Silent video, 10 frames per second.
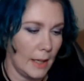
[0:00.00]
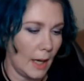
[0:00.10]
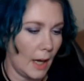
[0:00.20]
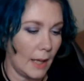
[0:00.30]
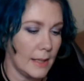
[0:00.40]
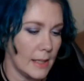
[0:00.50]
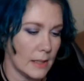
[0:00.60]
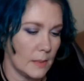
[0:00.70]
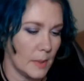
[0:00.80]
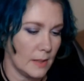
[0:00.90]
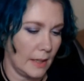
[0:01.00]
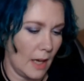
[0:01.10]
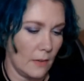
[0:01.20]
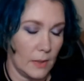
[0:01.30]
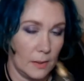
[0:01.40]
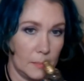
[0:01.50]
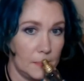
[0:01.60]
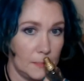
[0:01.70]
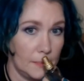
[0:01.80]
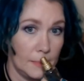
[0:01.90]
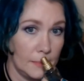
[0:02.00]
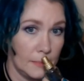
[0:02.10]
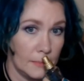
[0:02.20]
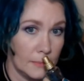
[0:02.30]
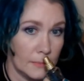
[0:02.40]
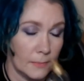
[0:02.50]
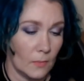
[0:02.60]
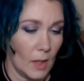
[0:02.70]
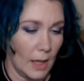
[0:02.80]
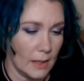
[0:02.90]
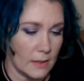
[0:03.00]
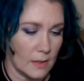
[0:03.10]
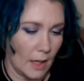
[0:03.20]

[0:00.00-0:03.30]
I think it smells like heaven. It's,